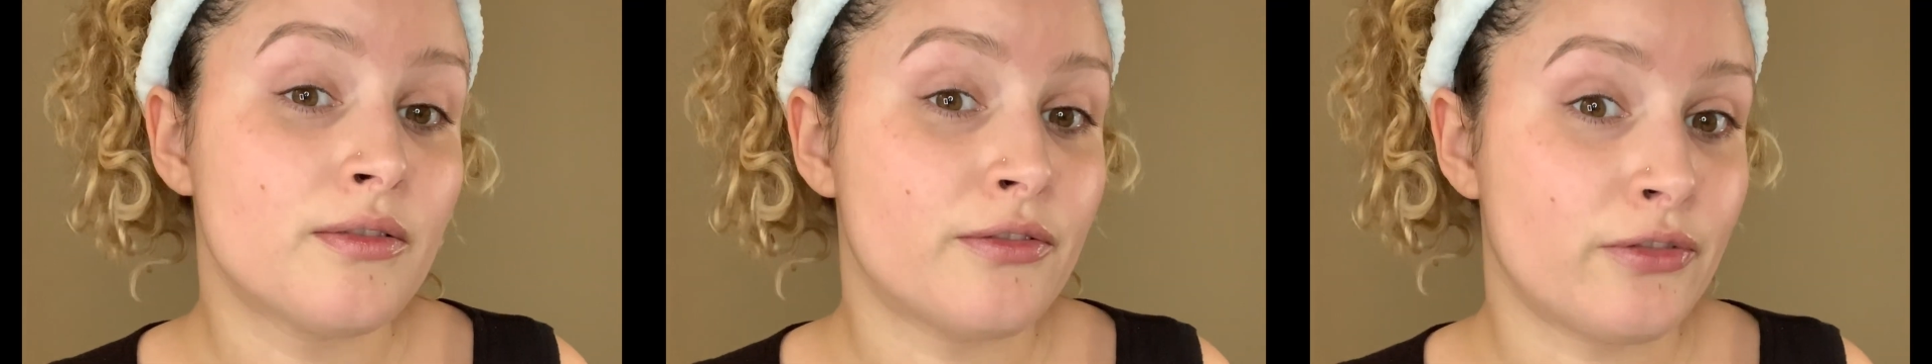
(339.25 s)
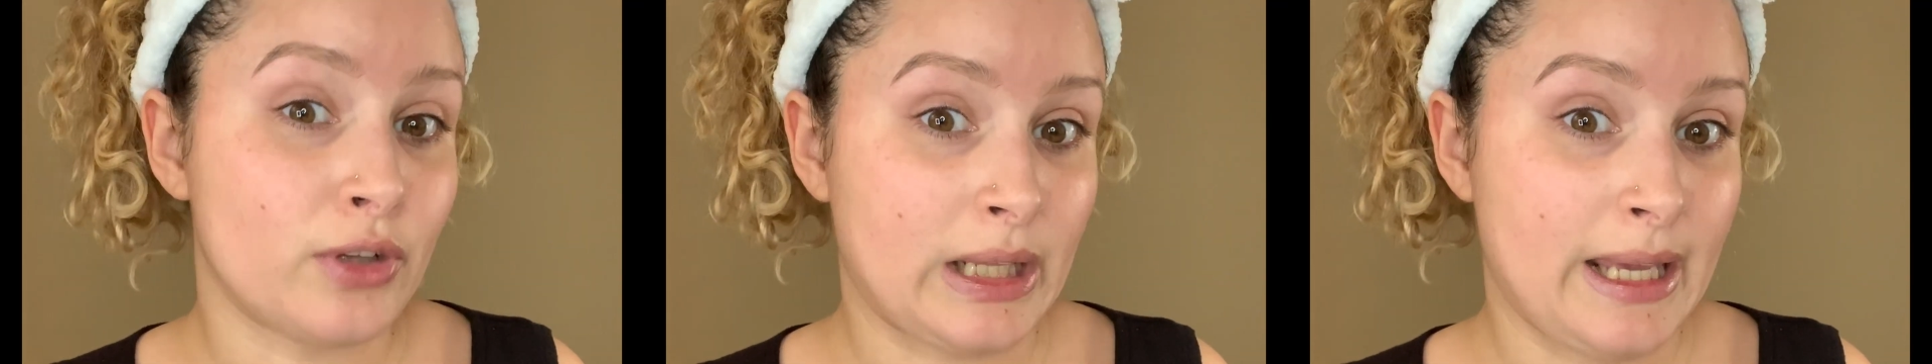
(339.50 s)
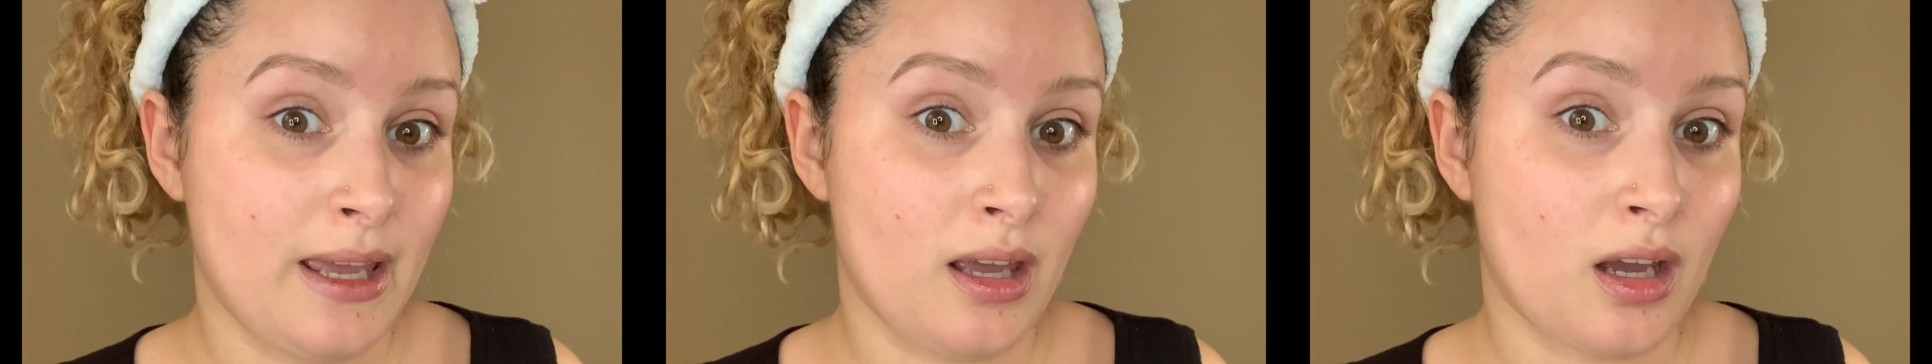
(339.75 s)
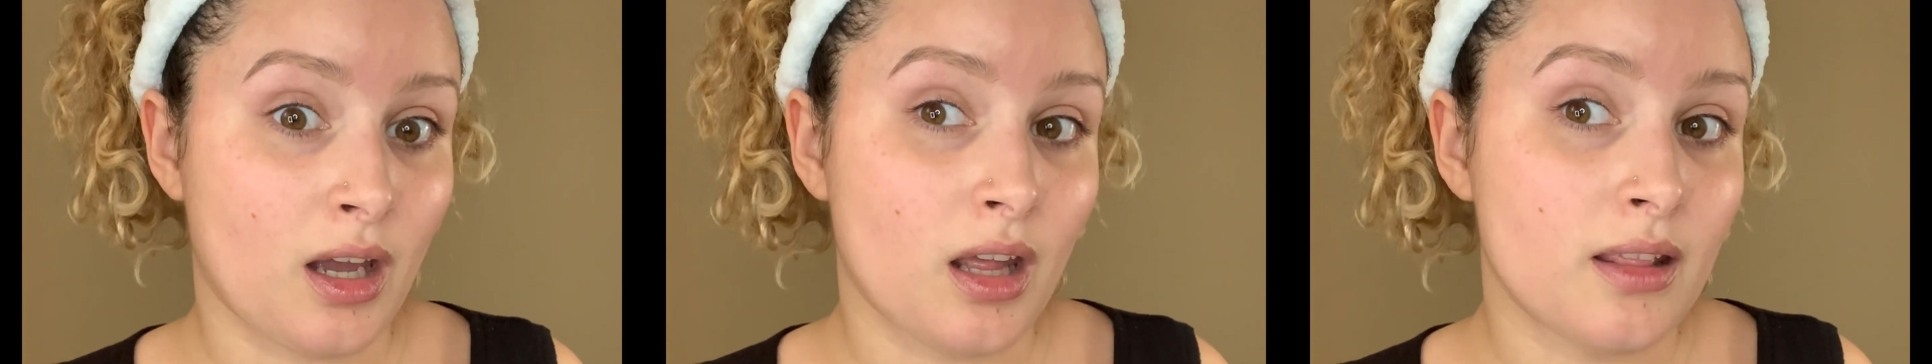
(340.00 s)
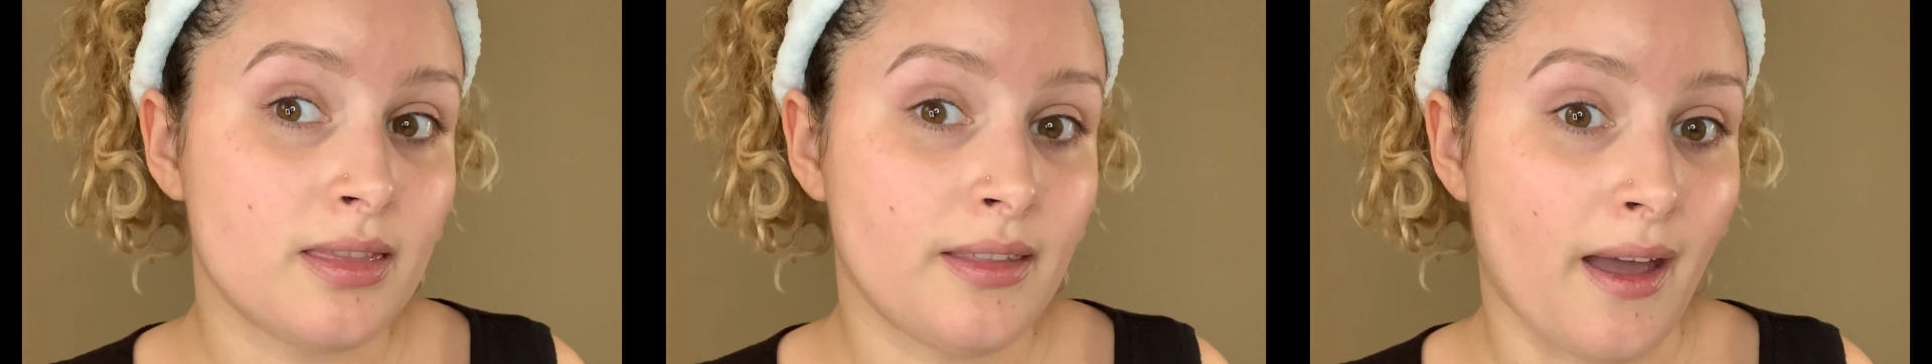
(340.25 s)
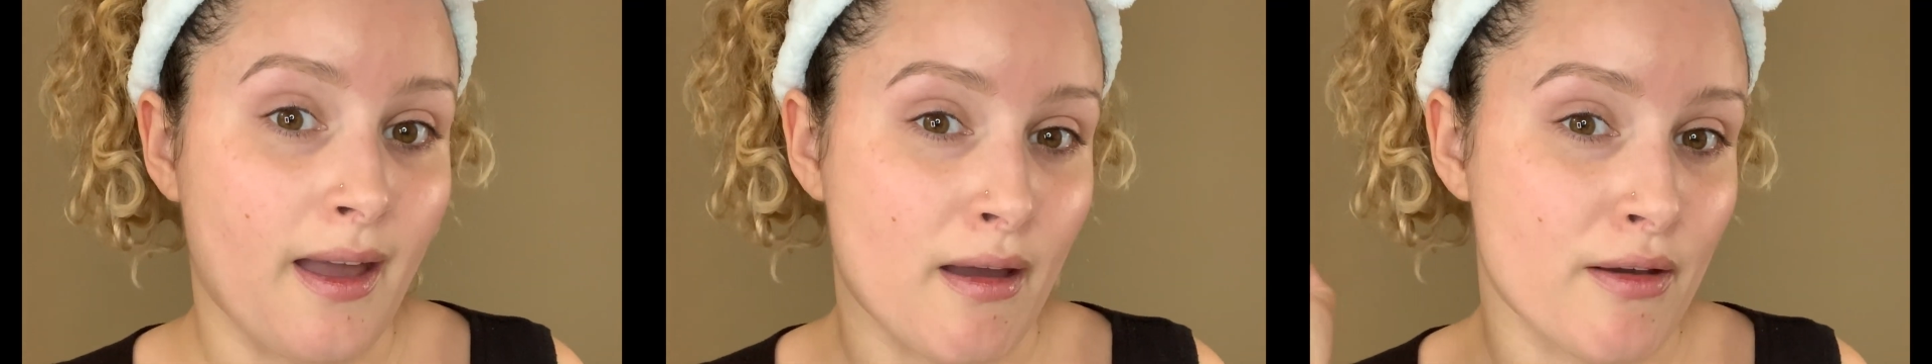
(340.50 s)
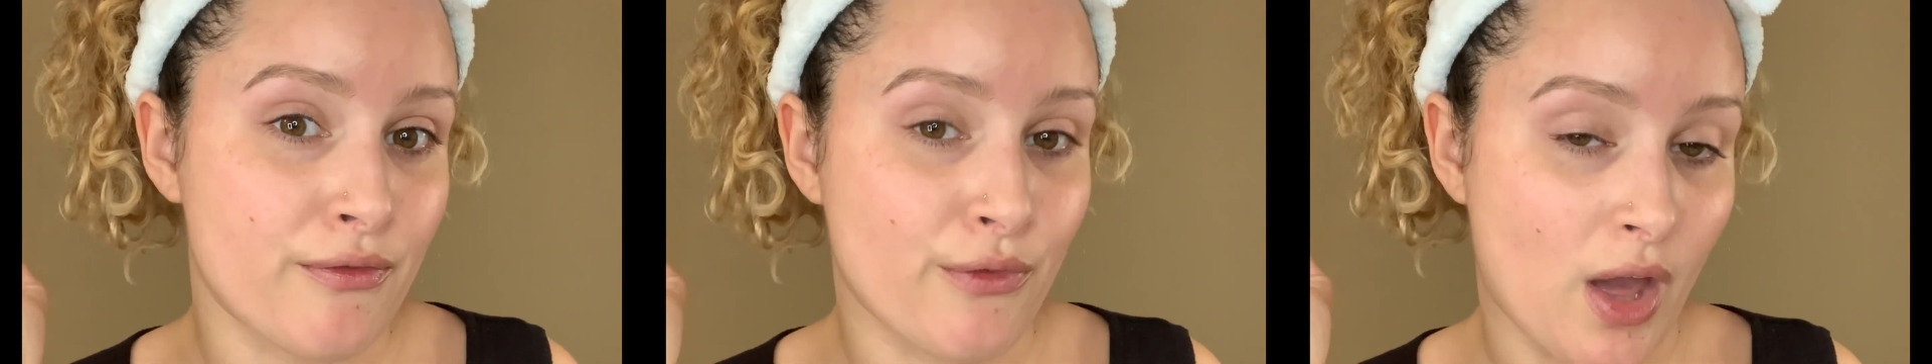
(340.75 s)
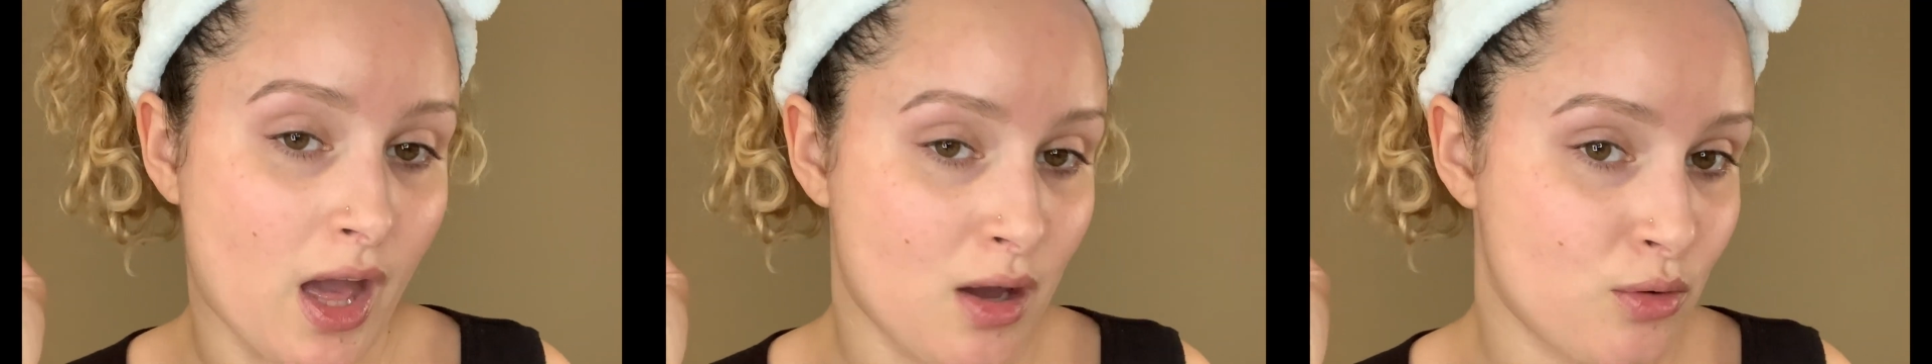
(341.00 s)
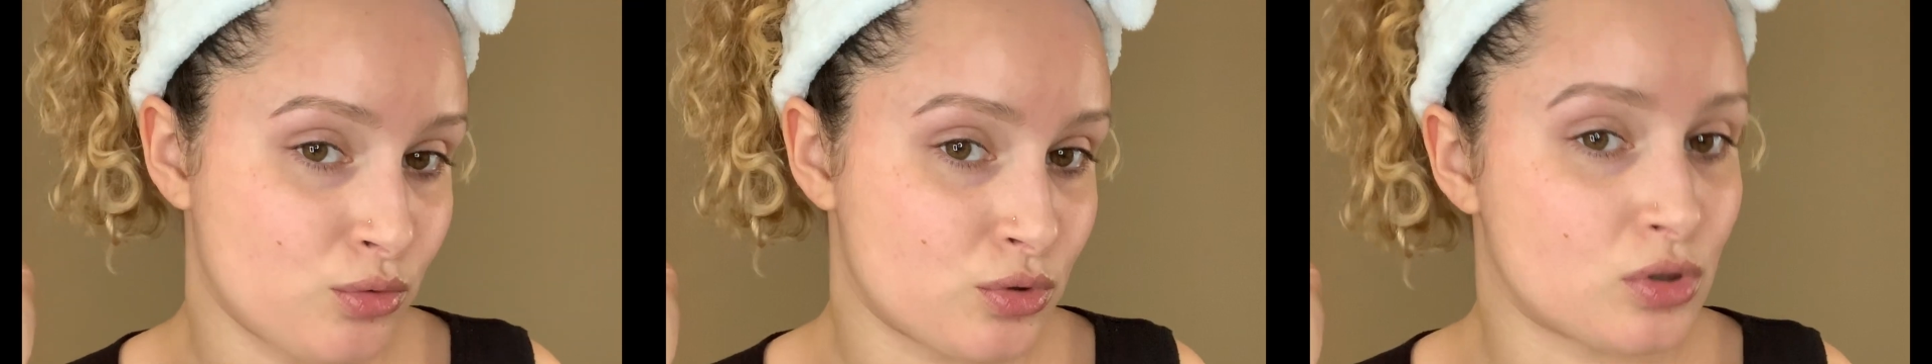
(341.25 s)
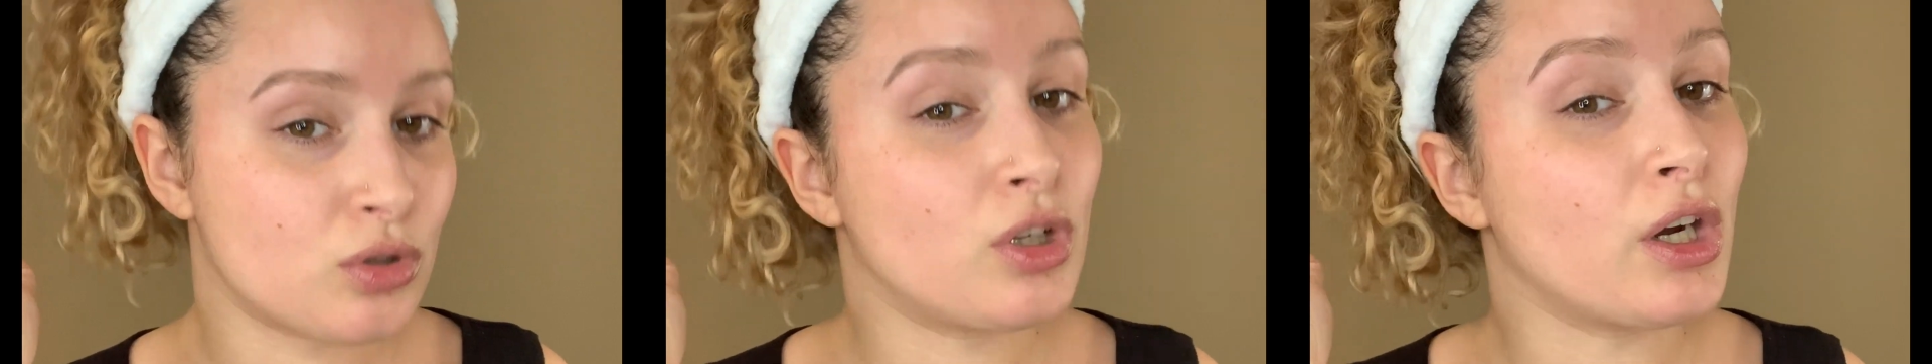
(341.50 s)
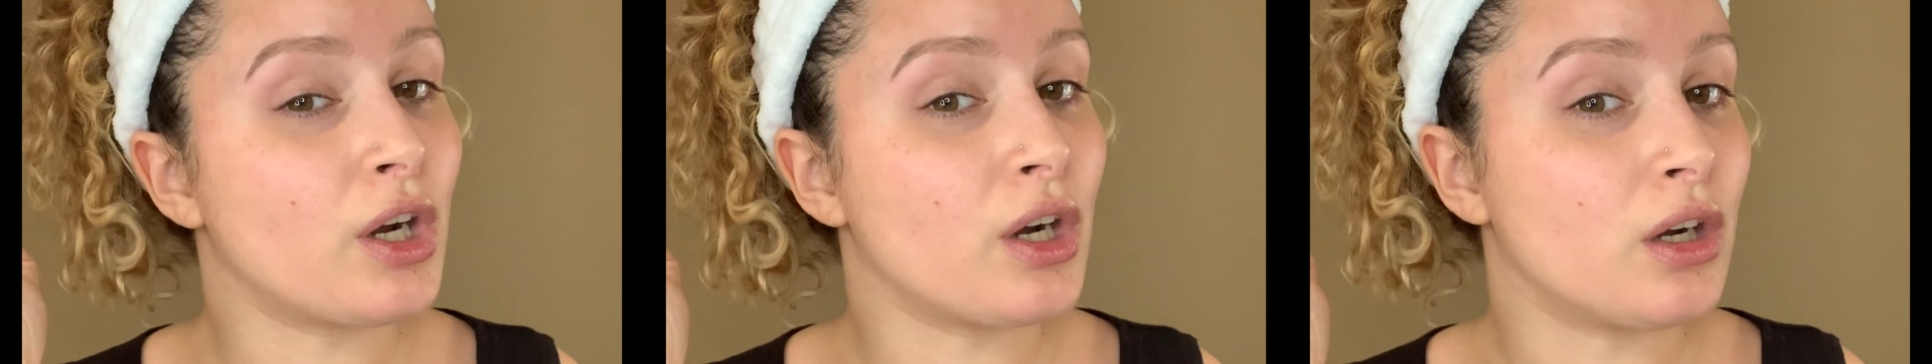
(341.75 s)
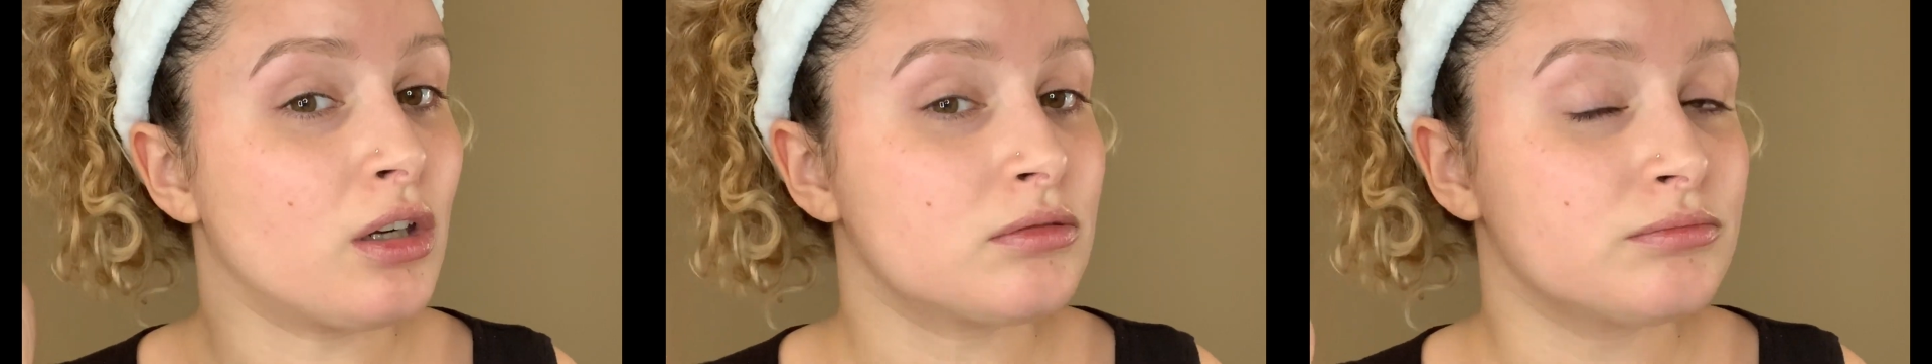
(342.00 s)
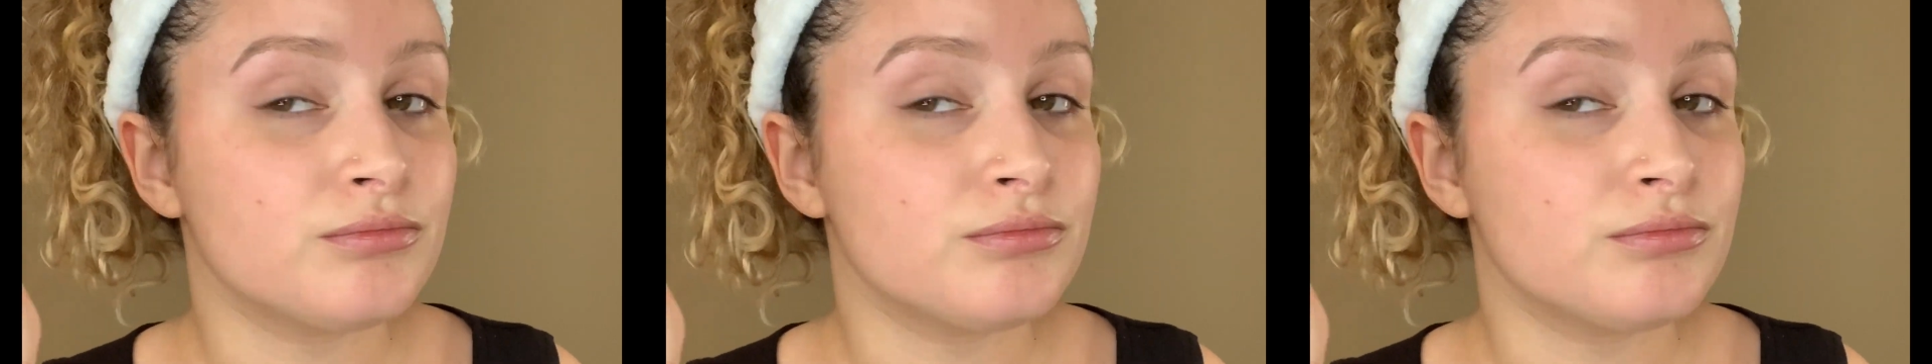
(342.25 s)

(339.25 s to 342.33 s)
fleek the F out, girl.